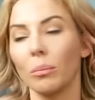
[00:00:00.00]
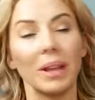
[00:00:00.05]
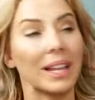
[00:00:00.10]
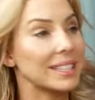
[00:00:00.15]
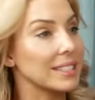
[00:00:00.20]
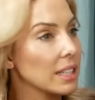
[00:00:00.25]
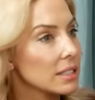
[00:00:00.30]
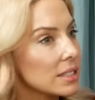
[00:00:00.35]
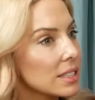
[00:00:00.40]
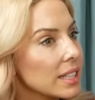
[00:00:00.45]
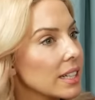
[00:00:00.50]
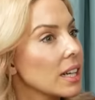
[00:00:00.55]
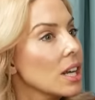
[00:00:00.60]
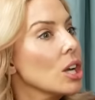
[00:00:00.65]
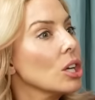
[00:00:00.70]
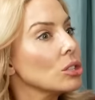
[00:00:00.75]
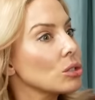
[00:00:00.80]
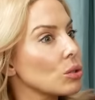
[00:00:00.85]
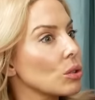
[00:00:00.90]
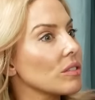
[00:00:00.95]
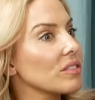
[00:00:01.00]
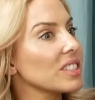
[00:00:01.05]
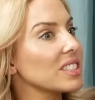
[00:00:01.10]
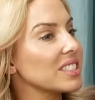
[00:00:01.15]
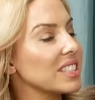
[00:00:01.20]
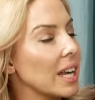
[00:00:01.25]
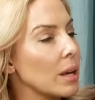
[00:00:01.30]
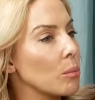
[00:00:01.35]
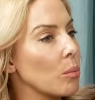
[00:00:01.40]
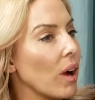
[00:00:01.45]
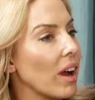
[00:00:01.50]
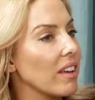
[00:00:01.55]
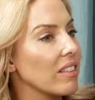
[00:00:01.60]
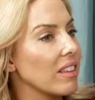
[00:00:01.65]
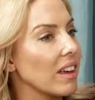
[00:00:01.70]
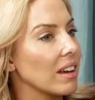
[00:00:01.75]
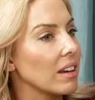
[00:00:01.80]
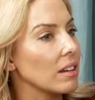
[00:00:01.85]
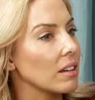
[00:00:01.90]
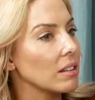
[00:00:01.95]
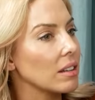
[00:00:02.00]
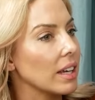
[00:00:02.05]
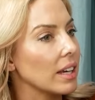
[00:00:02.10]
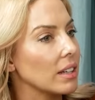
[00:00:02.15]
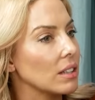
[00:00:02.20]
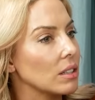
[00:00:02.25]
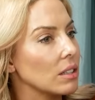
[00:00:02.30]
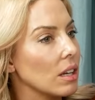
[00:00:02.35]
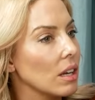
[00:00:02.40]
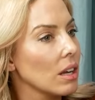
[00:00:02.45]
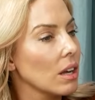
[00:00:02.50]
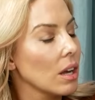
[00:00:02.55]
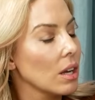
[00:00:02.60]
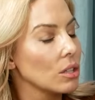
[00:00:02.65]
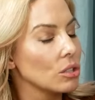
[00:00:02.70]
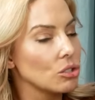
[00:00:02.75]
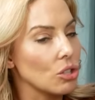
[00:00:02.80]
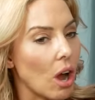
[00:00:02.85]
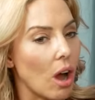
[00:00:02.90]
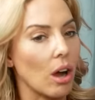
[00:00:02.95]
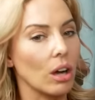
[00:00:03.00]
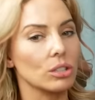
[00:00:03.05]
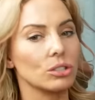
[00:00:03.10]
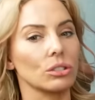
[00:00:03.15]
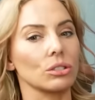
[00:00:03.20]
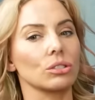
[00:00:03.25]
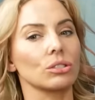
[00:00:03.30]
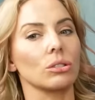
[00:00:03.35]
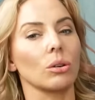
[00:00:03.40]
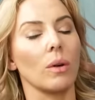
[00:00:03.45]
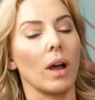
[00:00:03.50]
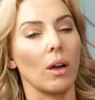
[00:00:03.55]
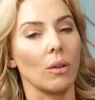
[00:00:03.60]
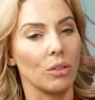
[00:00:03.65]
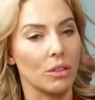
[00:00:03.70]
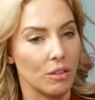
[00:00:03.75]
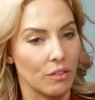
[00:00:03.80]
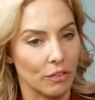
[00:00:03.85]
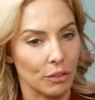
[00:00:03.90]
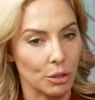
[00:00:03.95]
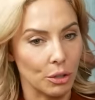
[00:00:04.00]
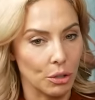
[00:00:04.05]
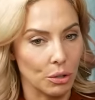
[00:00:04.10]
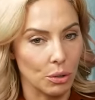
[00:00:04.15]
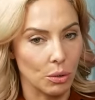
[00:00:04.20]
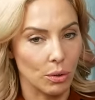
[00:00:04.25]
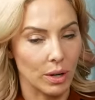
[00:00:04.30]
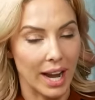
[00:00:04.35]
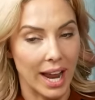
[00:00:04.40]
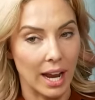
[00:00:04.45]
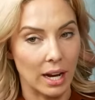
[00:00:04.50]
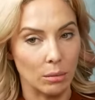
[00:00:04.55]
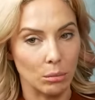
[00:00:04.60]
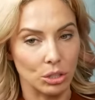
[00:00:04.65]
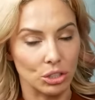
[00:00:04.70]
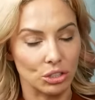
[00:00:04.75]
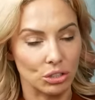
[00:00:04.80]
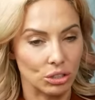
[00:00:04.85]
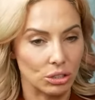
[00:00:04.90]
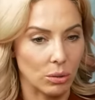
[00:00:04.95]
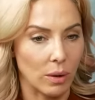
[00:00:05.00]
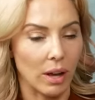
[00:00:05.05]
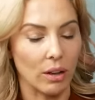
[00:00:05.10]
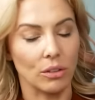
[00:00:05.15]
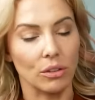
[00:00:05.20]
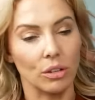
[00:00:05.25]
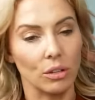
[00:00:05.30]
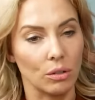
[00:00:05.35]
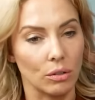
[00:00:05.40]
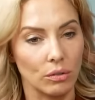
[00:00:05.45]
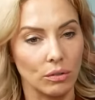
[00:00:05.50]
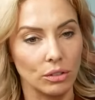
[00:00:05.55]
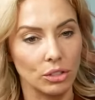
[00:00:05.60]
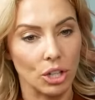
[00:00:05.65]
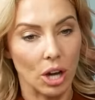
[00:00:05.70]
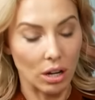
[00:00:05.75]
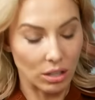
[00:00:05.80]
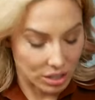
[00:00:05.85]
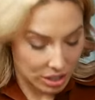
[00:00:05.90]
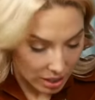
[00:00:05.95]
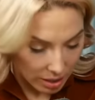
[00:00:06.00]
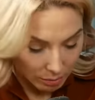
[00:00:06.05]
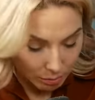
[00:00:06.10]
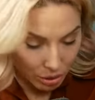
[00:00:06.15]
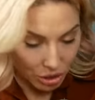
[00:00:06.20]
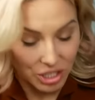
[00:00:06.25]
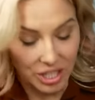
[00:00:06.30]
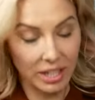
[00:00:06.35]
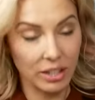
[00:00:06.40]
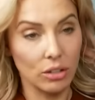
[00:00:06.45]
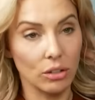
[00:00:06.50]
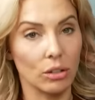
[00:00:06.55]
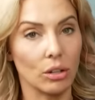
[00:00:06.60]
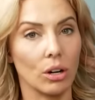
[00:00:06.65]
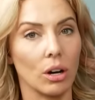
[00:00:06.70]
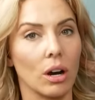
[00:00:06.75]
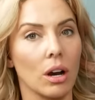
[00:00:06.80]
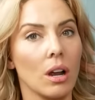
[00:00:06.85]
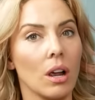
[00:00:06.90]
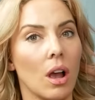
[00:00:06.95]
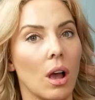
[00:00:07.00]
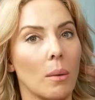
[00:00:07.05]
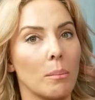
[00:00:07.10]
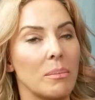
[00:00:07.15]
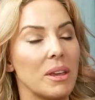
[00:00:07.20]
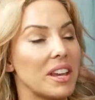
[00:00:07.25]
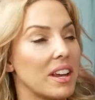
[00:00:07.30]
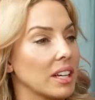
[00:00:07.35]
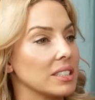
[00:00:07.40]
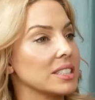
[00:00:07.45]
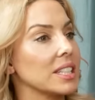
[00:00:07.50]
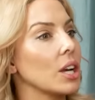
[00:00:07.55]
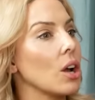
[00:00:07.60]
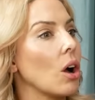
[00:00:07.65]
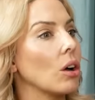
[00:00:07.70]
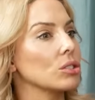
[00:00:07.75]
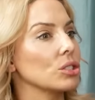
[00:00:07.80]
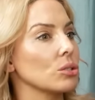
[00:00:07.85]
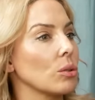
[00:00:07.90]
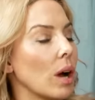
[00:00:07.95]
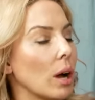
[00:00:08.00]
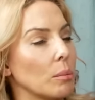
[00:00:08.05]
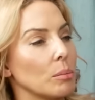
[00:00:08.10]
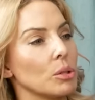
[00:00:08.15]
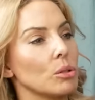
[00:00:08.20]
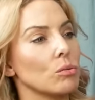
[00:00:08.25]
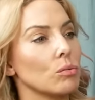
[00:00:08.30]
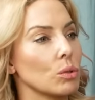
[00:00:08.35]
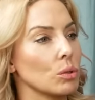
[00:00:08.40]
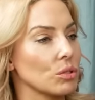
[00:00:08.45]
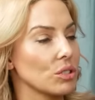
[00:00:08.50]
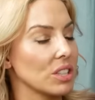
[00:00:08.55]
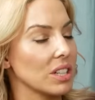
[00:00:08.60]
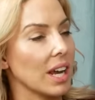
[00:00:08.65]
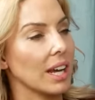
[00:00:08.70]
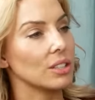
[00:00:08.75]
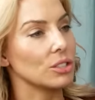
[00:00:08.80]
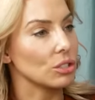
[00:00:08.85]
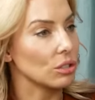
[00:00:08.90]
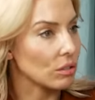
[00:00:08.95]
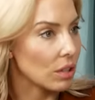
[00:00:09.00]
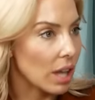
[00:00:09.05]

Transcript: Like, doesn't it sort of the same way that, dogs are so healthy for you and animals are so healthy, dogs in particular, because they also help you routinize your